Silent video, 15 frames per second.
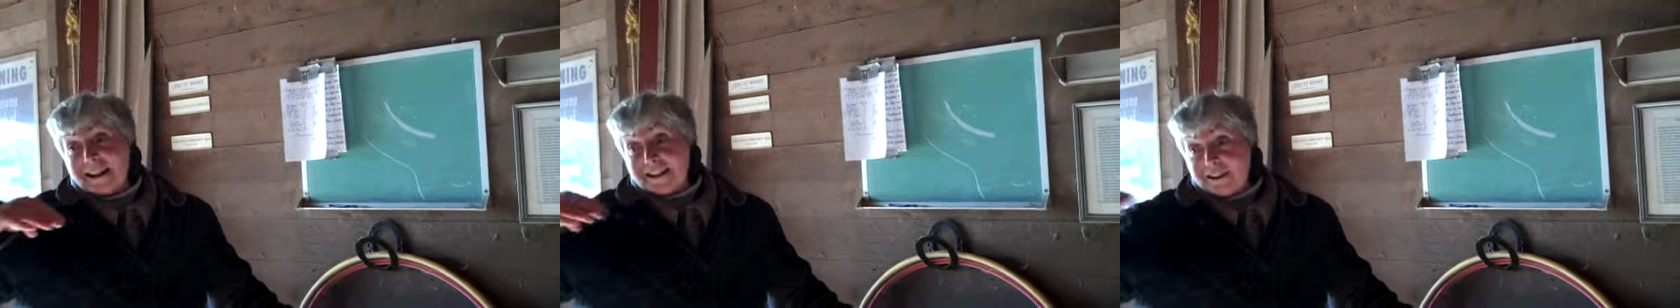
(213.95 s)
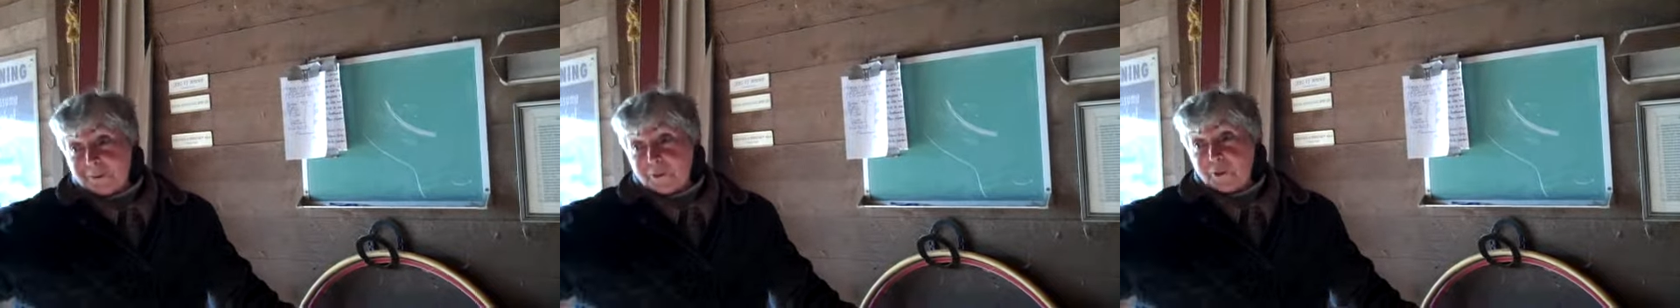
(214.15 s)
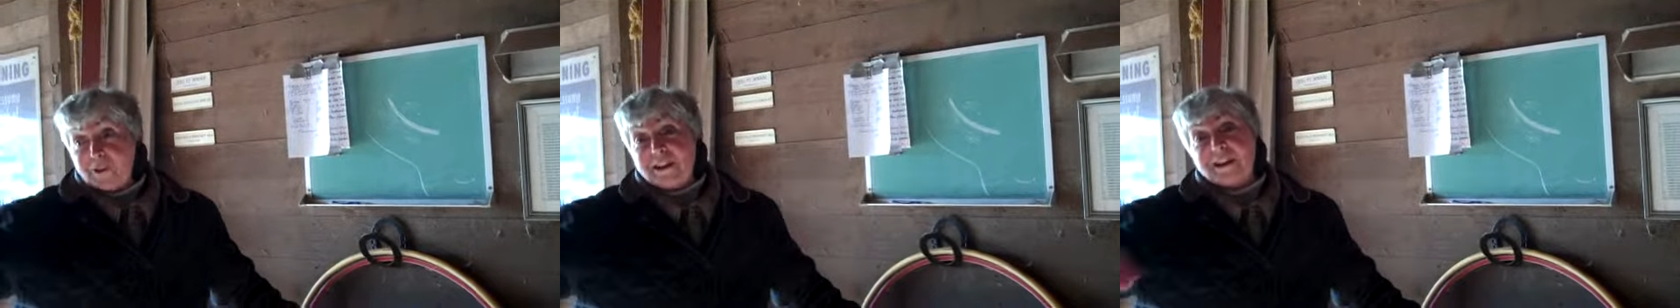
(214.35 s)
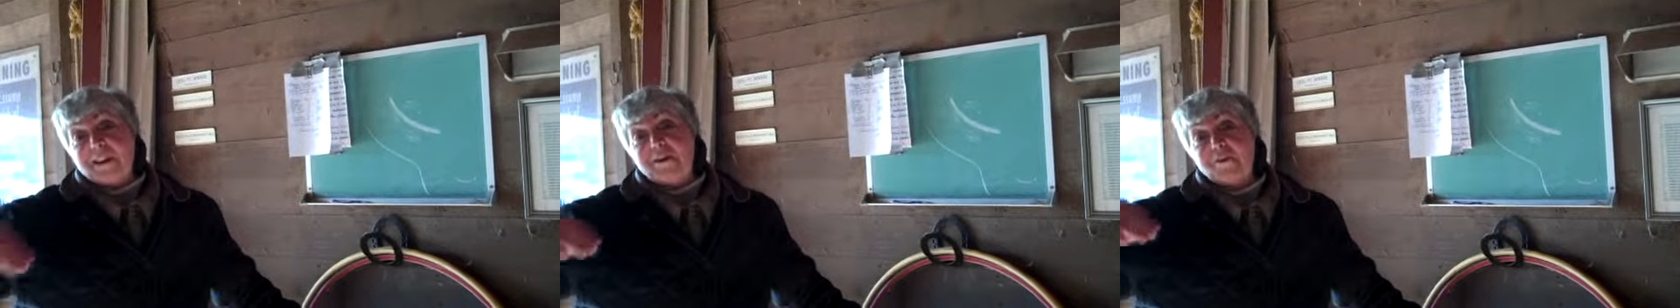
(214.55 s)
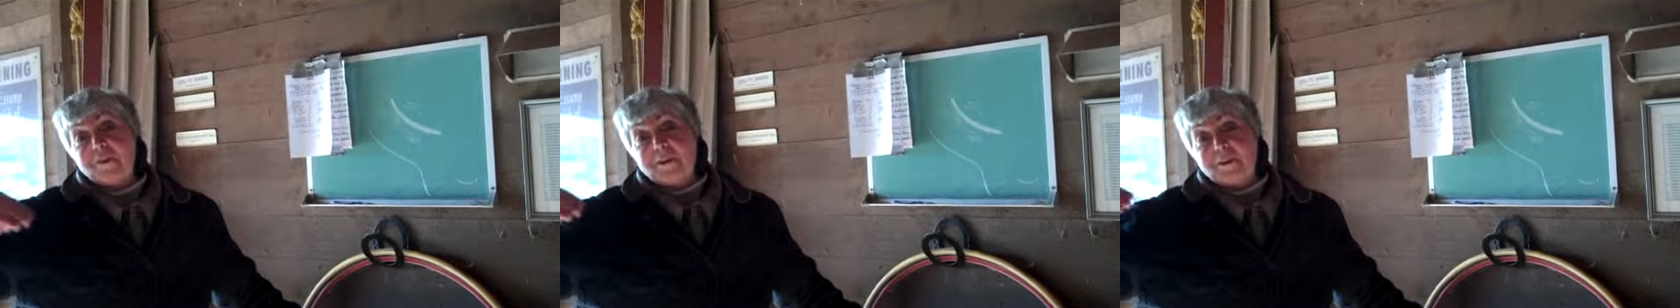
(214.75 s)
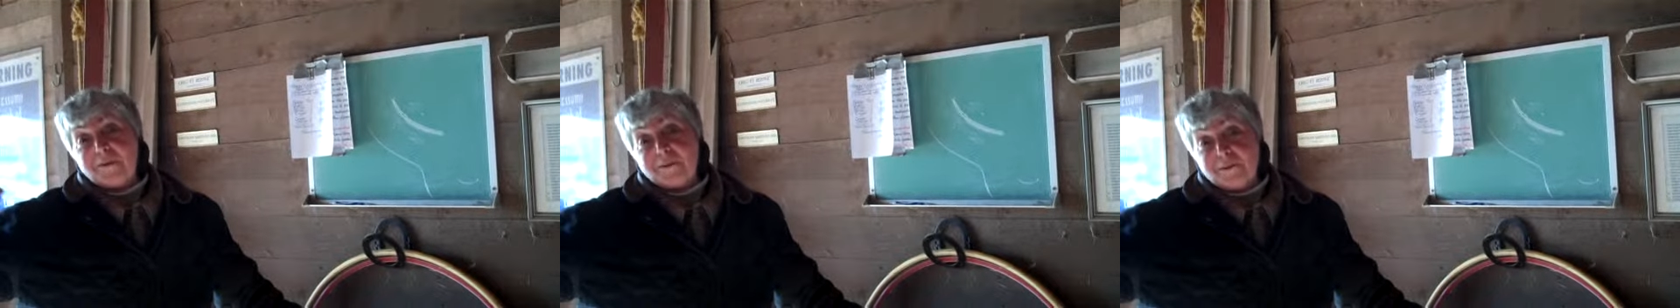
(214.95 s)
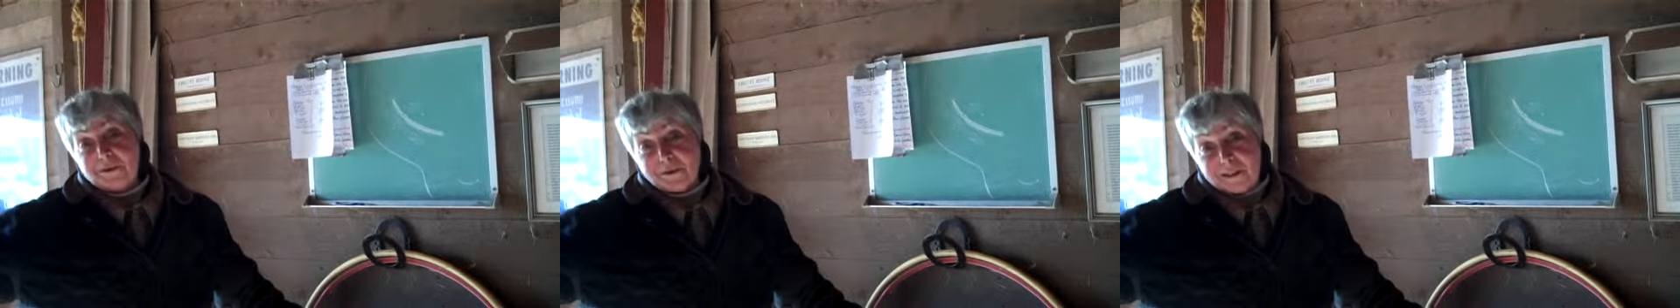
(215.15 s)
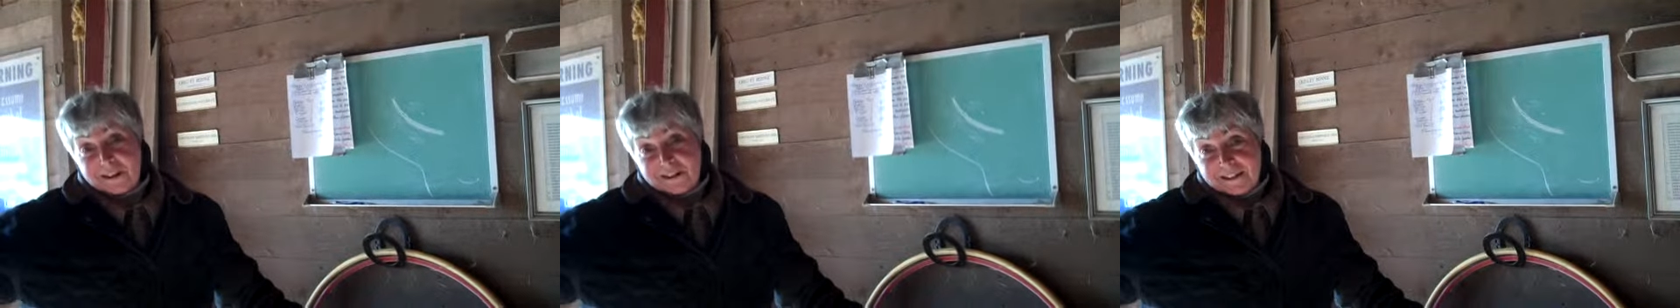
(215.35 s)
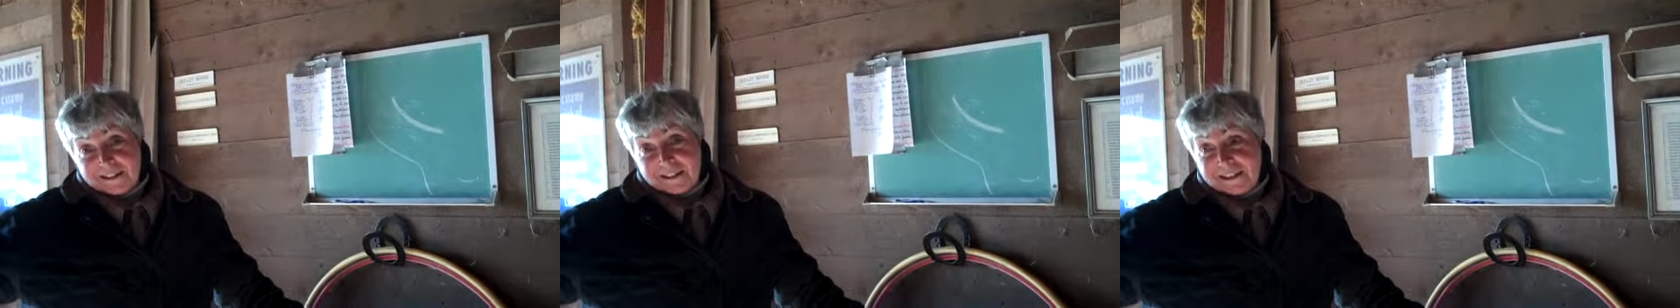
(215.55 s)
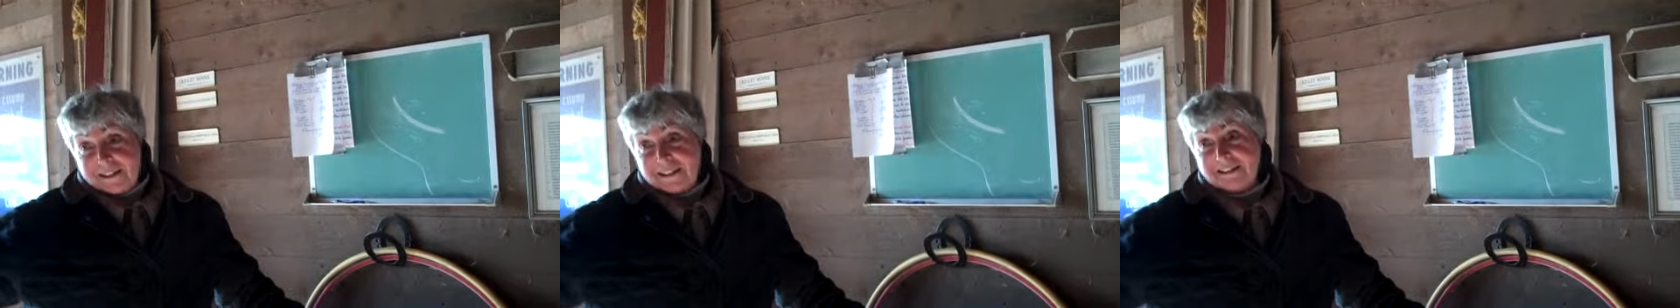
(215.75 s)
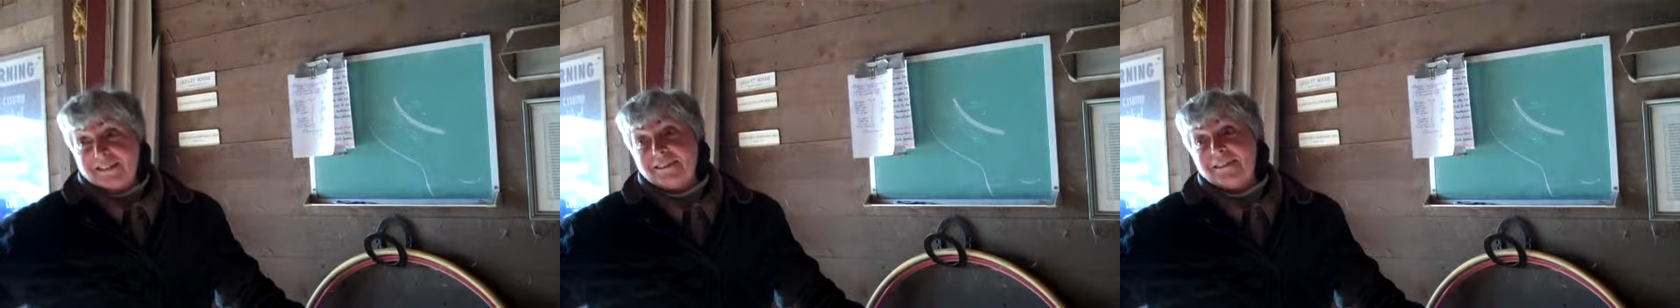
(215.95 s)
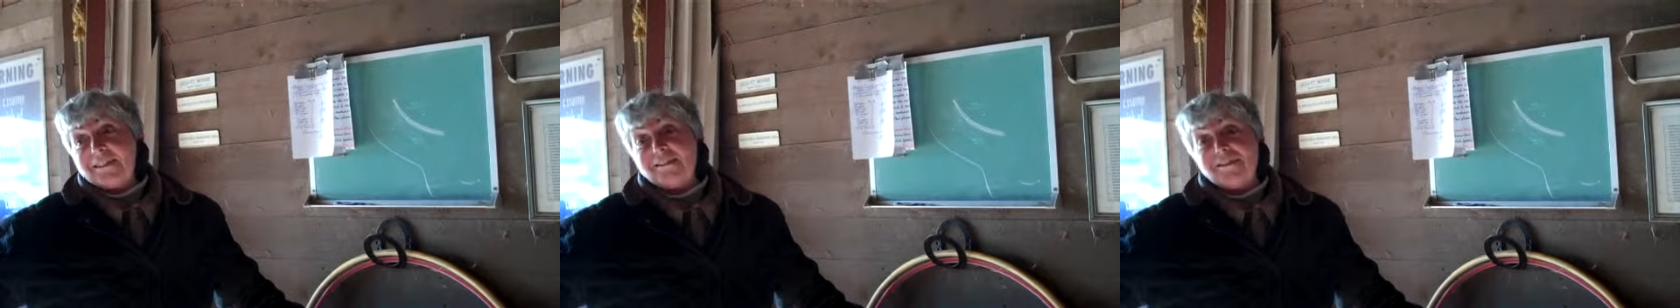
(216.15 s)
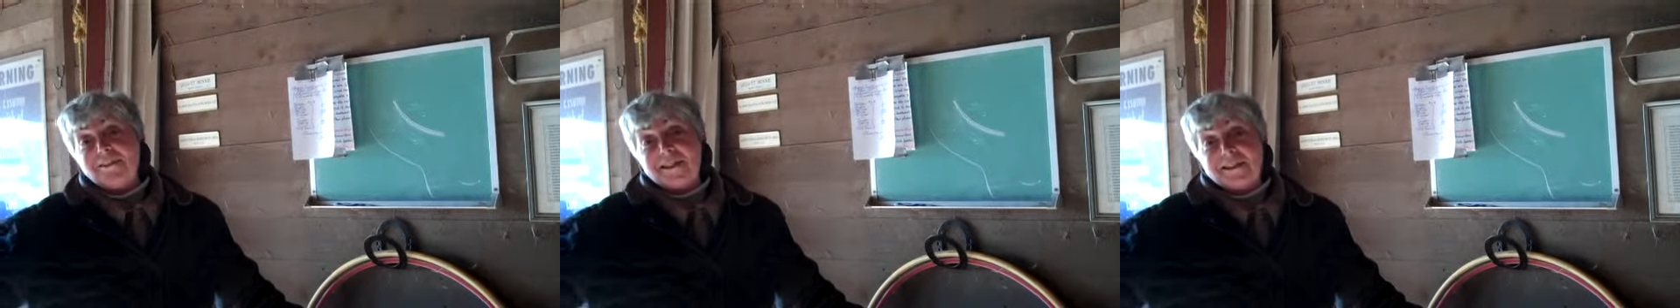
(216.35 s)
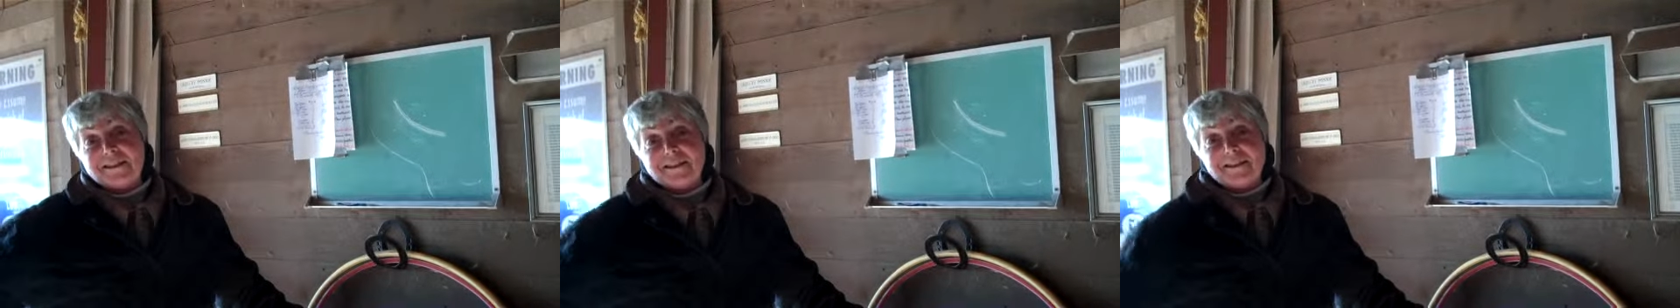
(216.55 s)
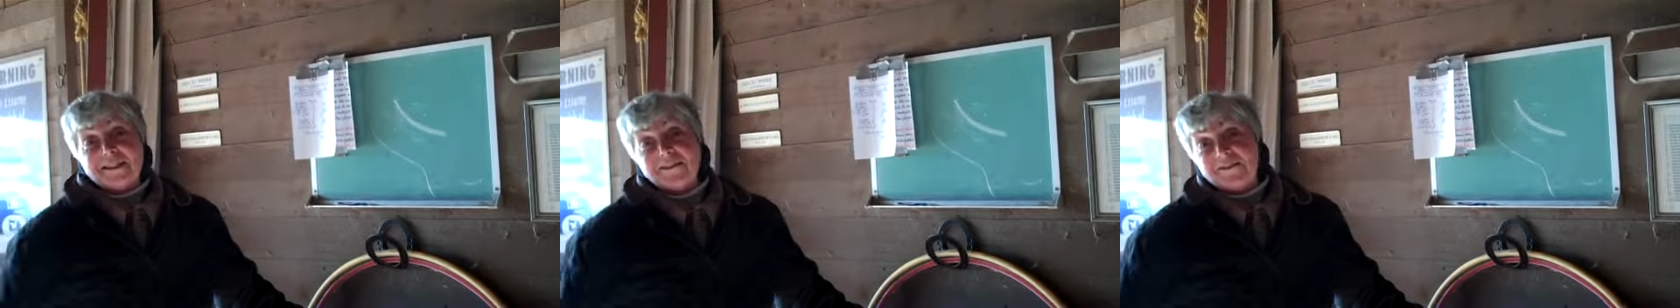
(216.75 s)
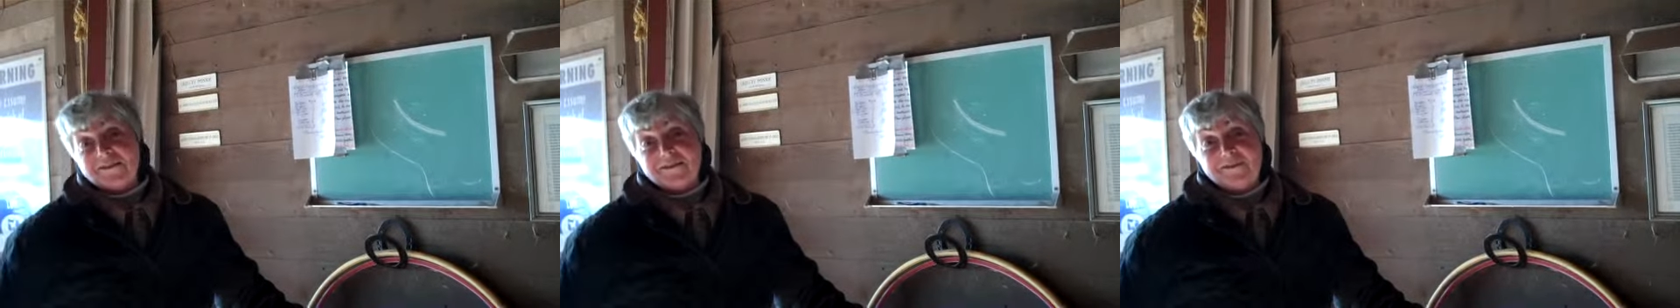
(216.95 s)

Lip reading: the more he got away from the trailing and all that stuff.